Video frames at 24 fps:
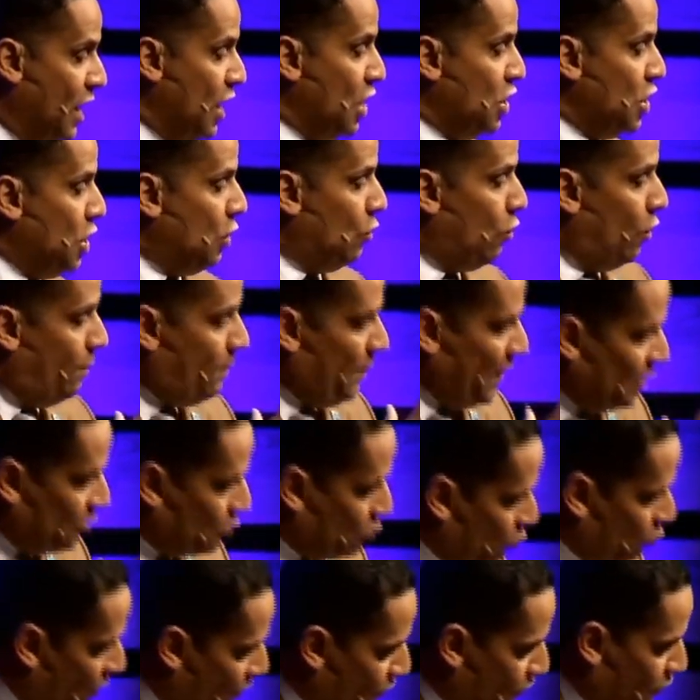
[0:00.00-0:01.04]
you will be
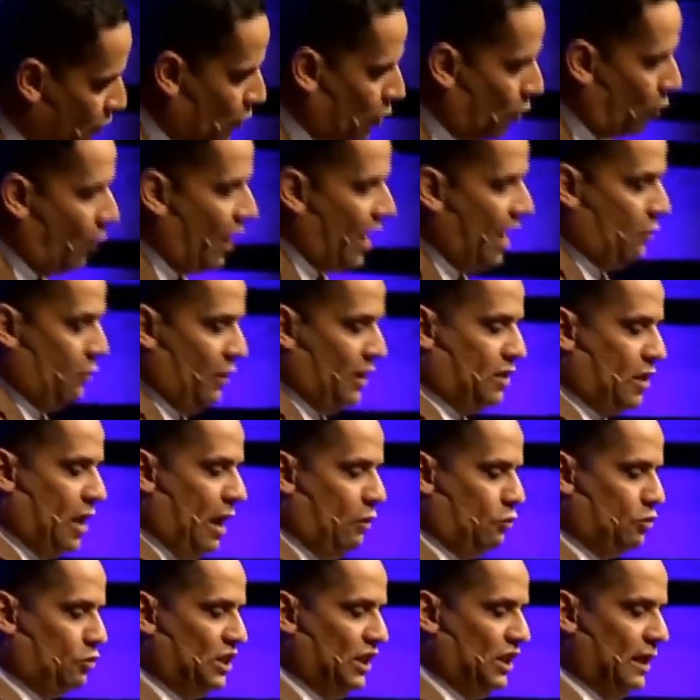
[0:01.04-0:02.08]
drifted away with
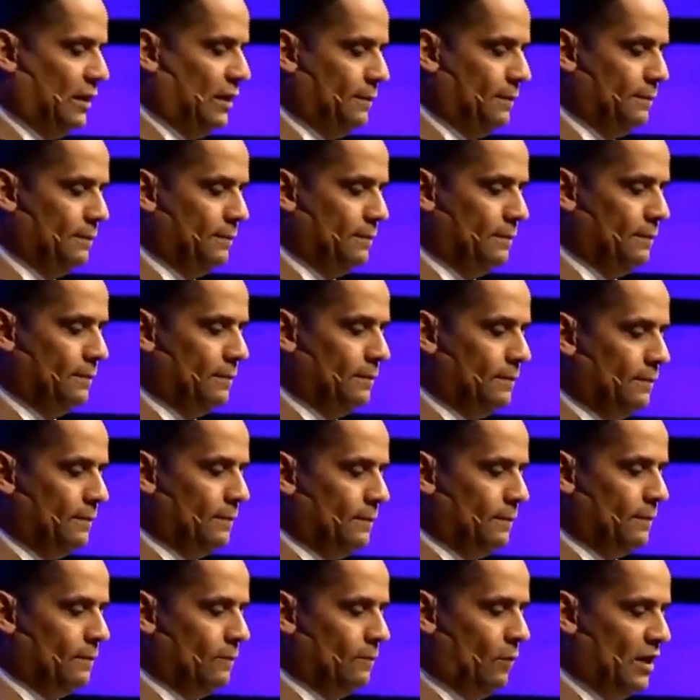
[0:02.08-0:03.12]
culture.
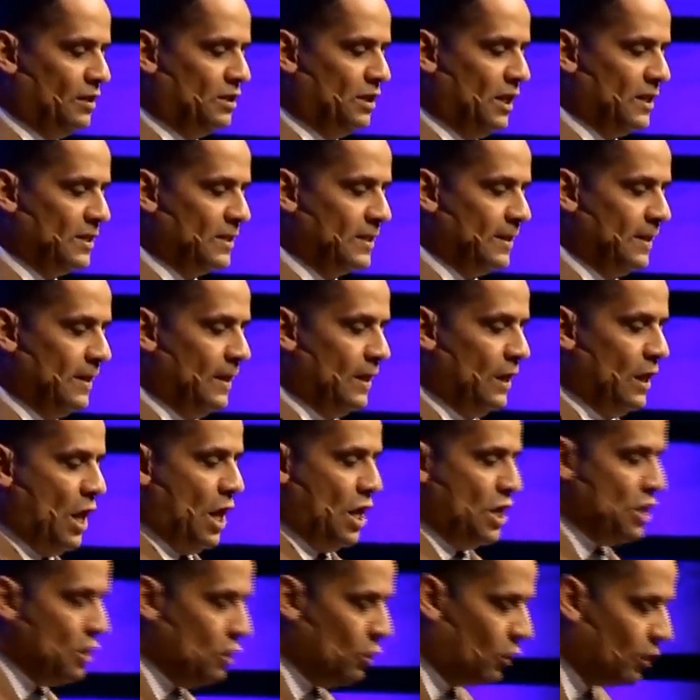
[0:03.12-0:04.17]
Watch this.
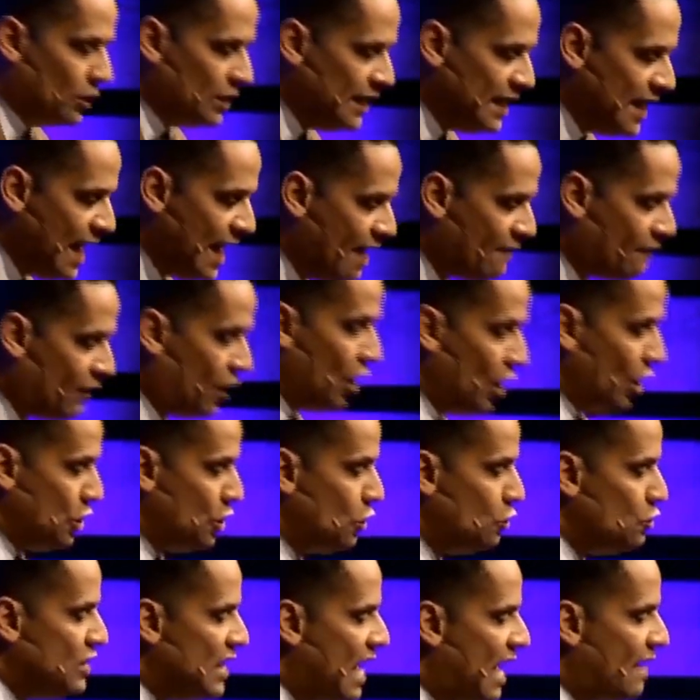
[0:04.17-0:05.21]
You will never, you
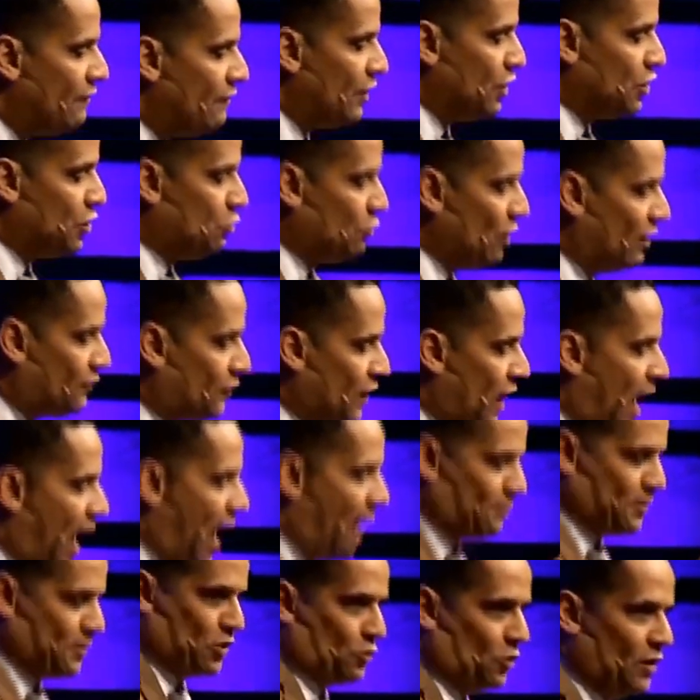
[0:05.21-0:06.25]
never drift
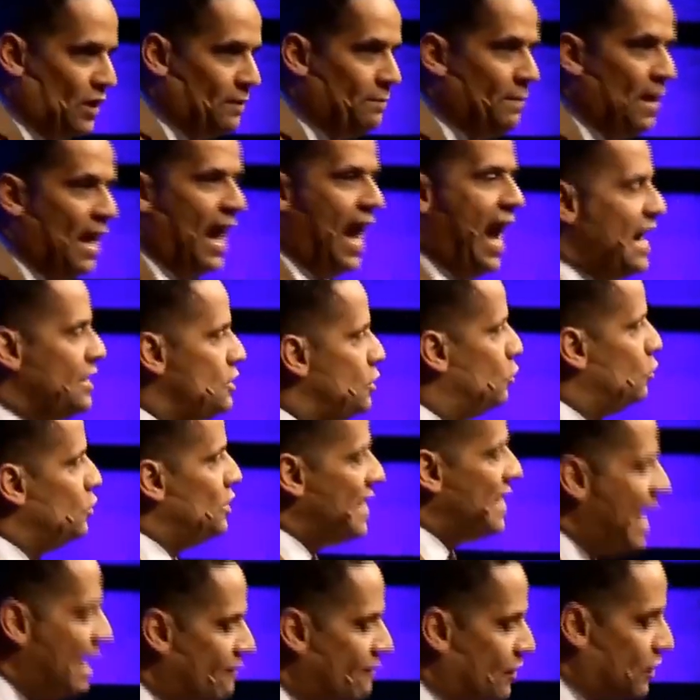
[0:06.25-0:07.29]
upstream and you
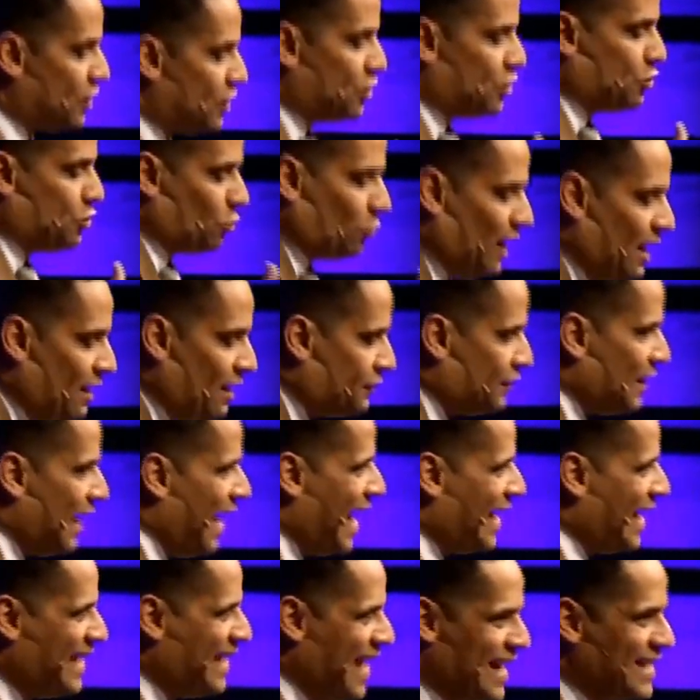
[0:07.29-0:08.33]
never drift
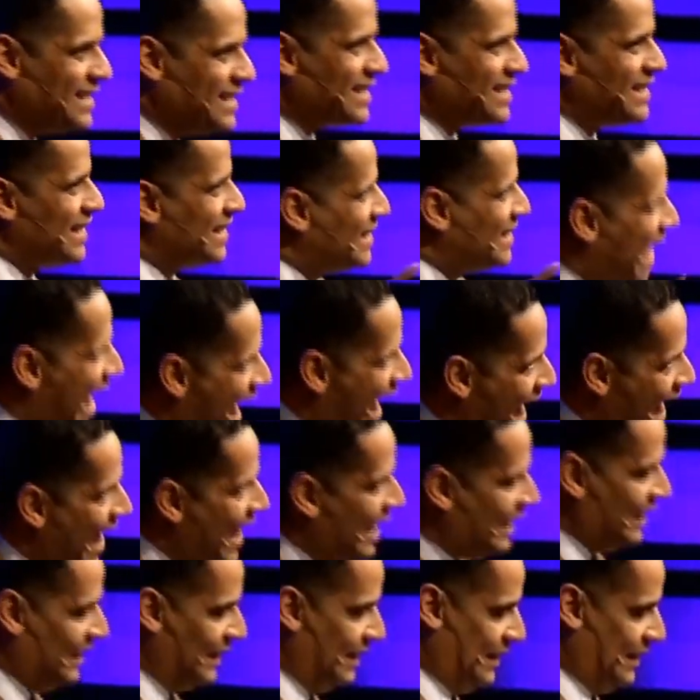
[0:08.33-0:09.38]
against the tide.